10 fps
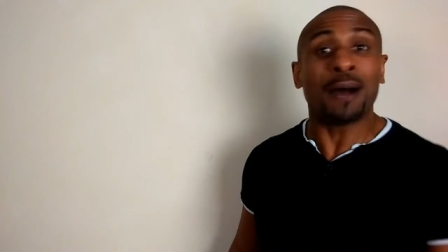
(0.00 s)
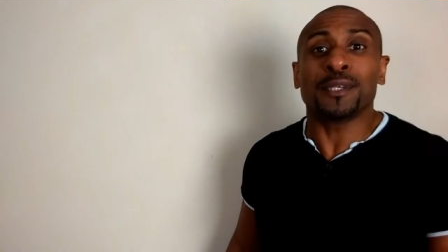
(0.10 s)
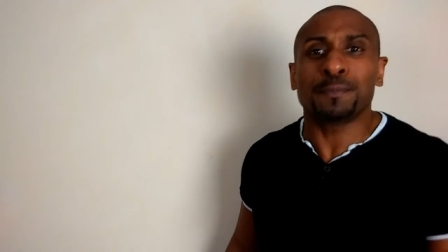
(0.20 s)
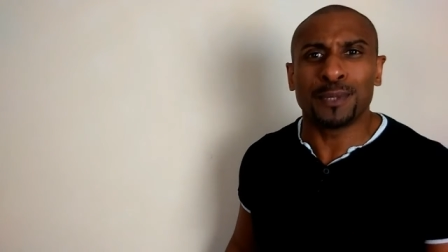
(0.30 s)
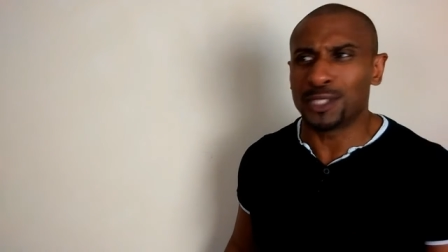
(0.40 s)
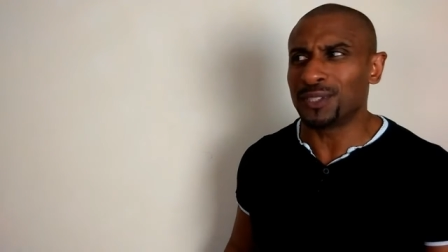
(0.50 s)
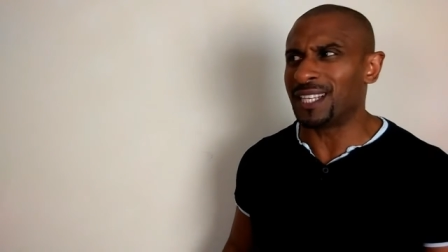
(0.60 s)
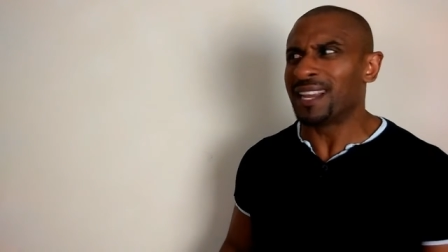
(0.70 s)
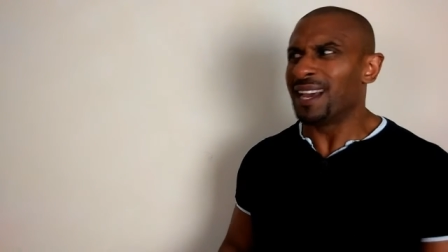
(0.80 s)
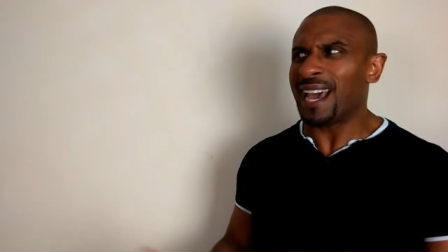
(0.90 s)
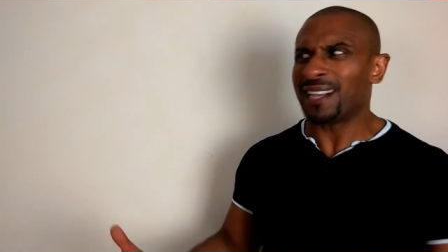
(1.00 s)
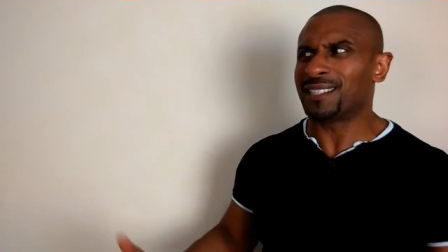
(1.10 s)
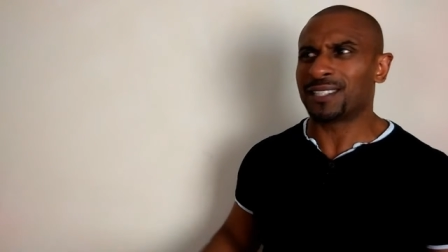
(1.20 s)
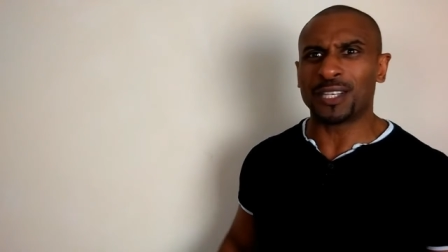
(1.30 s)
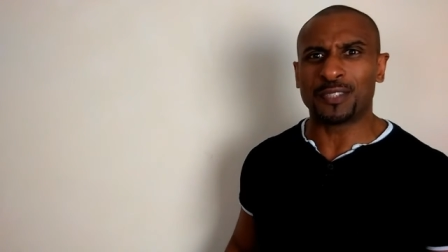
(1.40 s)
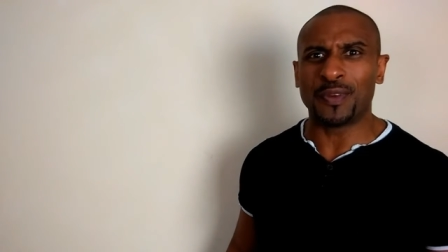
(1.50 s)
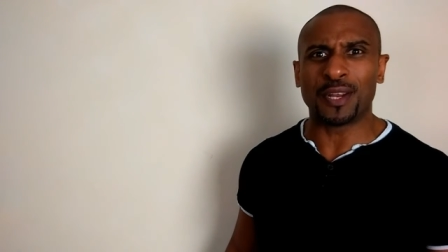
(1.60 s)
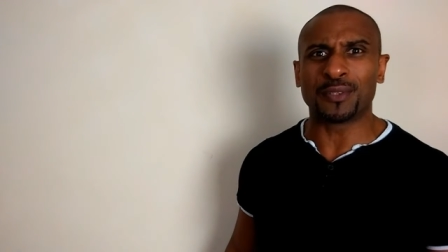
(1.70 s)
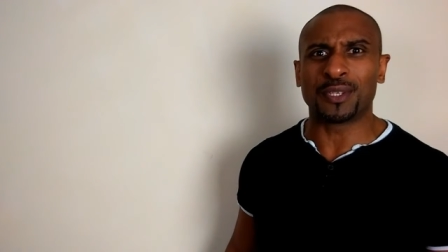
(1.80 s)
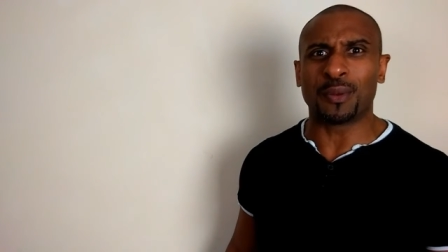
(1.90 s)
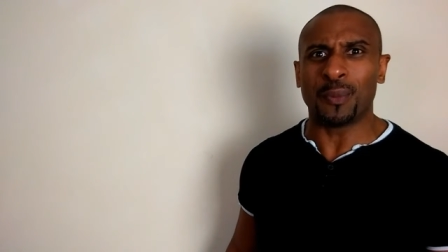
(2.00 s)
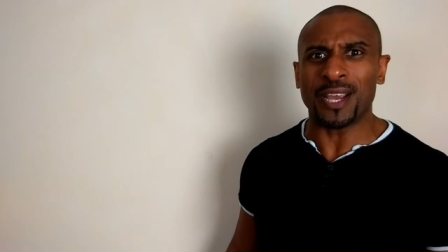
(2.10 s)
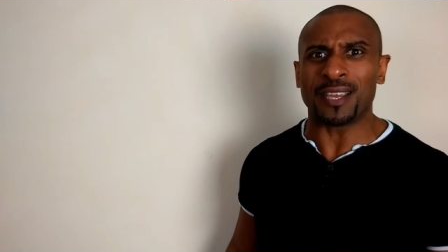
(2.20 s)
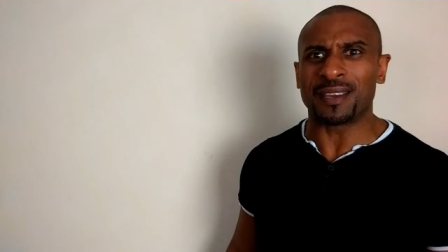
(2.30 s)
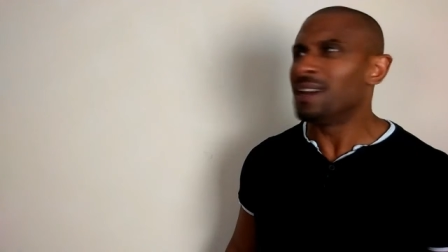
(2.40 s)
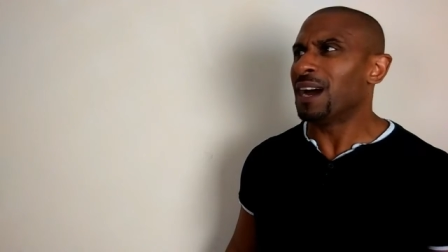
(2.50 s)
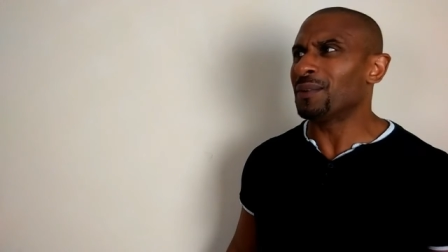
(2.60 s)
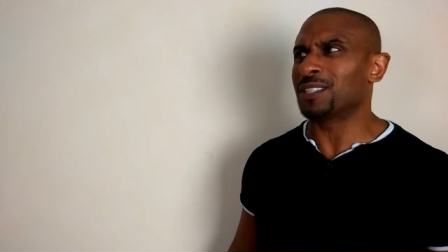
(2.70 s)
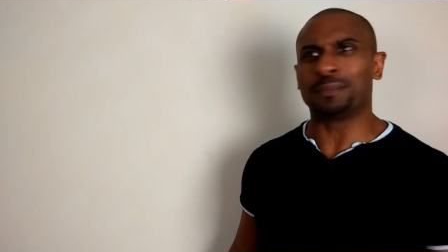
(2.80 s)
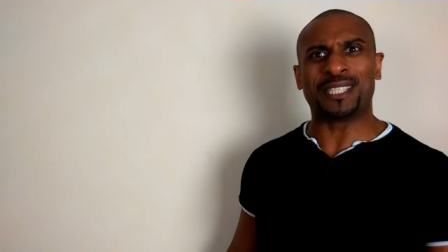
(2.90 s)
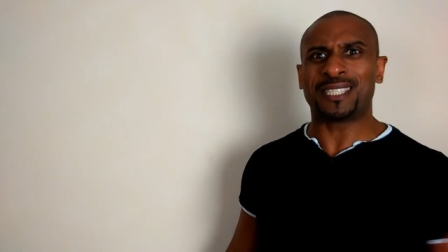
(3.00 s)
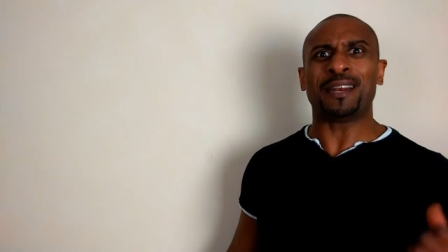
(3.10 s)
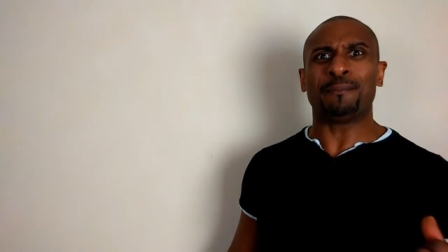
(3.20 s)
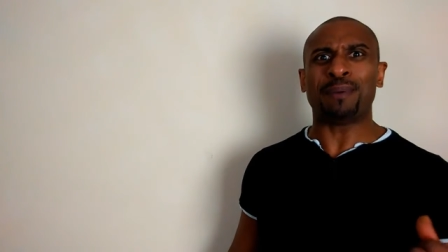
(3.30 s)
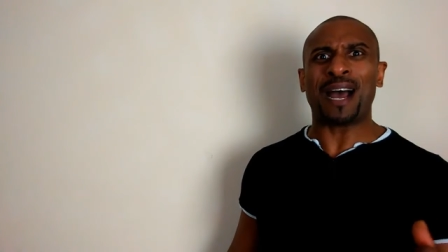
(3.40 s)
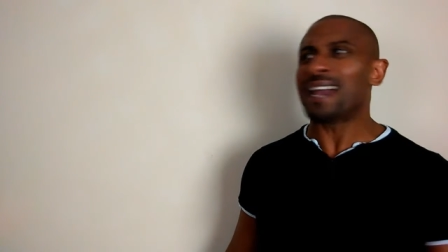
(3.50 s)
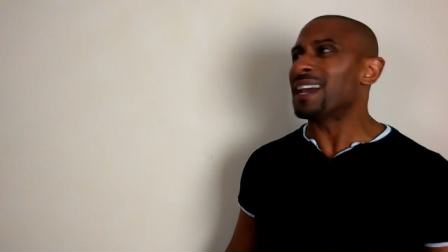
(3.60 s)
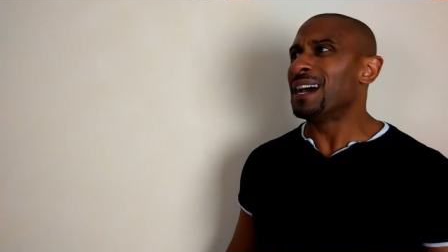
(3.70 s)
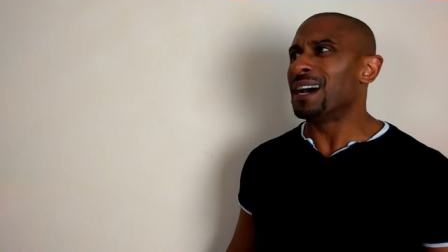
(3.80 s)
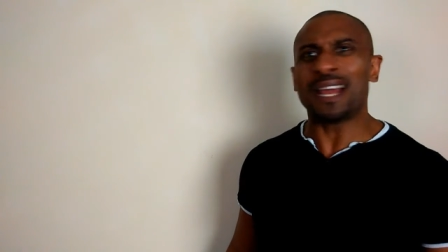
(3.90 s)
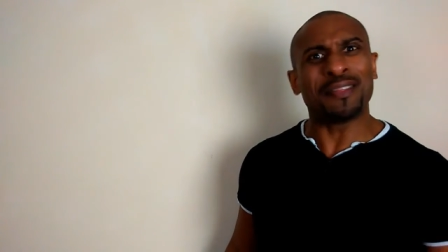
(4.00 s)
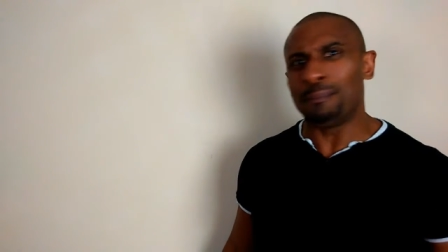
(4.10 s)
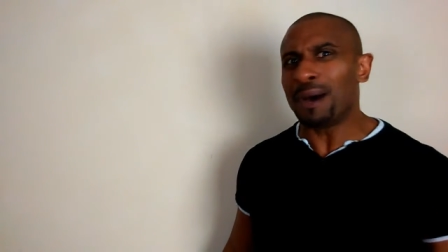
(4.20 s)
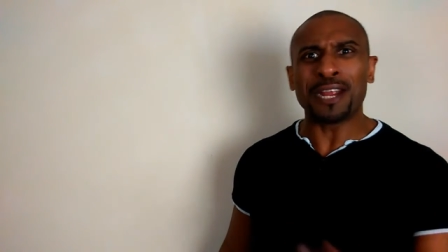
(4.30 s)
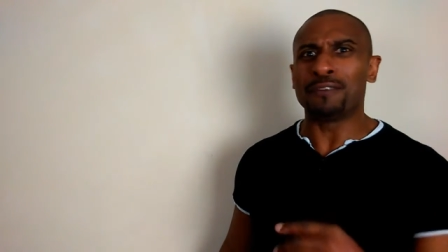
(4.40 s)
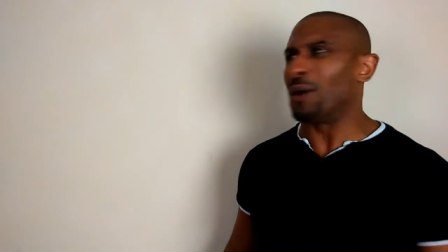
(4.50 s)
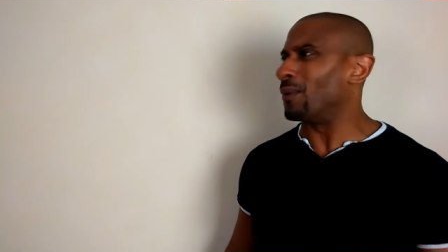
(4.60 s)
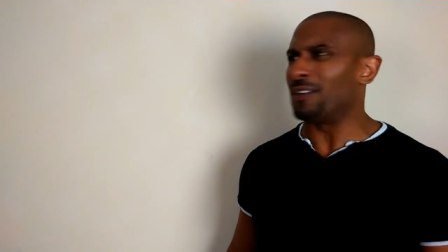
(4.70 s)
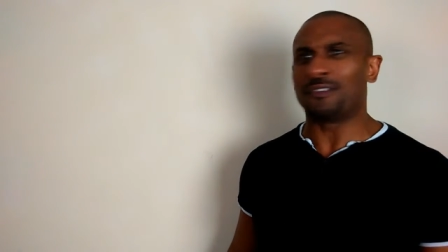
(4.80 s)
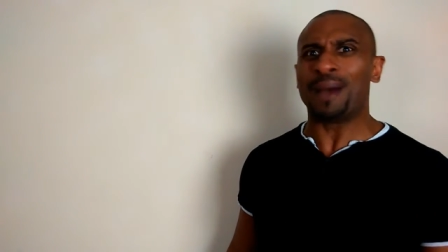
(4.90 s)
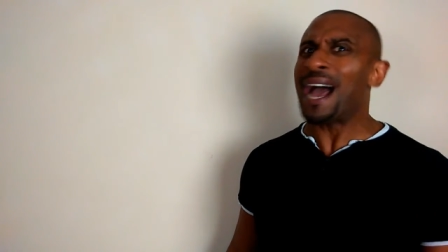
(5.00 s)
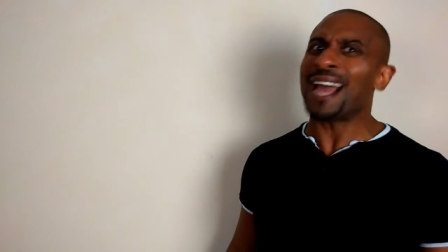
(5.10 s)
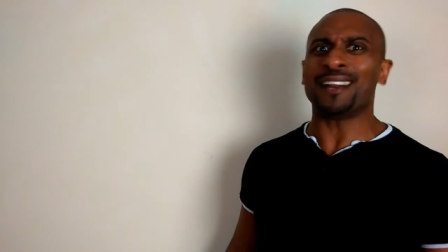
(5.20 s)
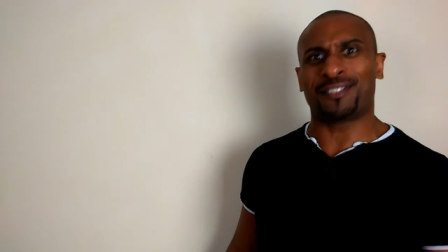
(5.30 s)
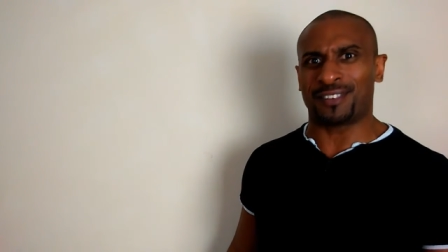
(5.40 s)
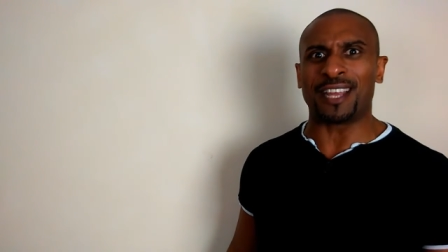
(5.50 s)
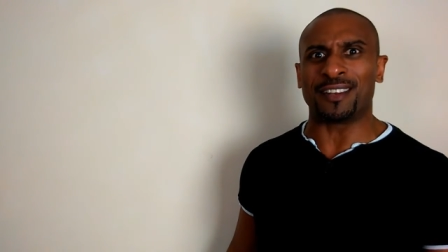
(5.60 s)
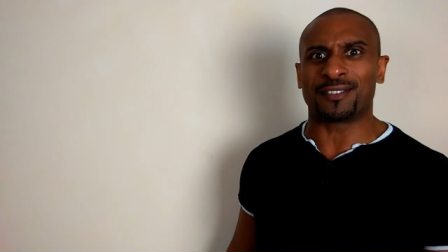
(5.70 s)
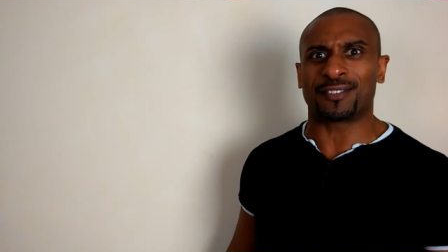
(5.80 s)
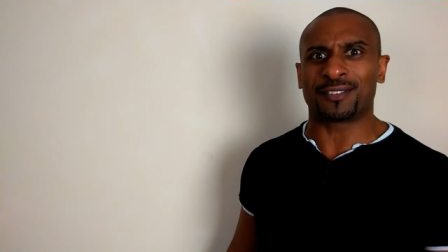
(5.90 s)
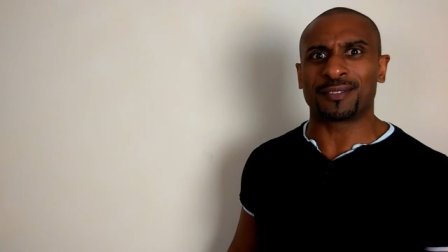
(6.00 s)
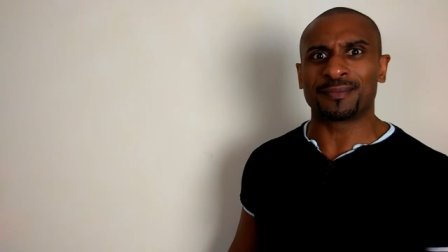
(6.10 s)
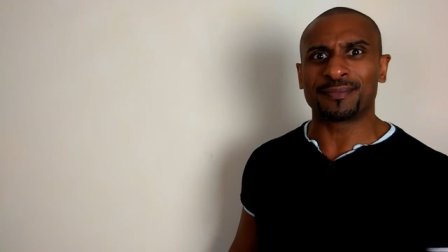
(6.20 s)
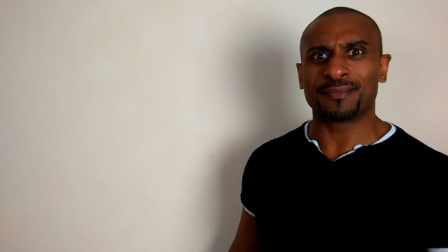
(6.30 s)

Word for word: I'm just producing exercise videos of the week. I'm just going to be sitting back and letting the money roll in from AdSense.